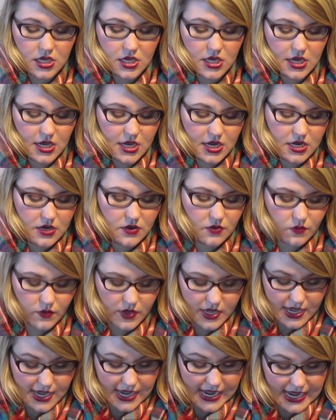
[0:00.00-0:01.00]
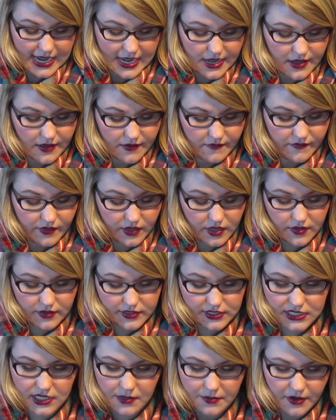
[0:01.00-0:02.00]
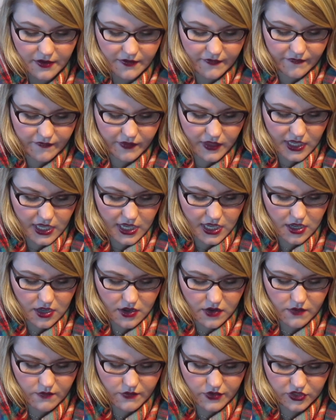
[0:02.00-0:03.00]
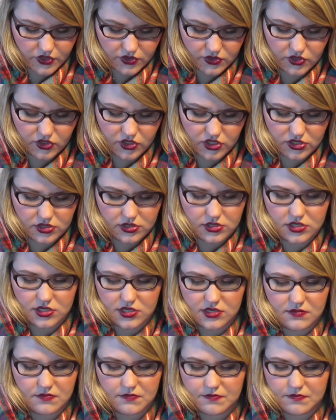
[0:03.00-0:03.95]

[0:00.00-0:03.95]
And we have Summer Fling, which is just a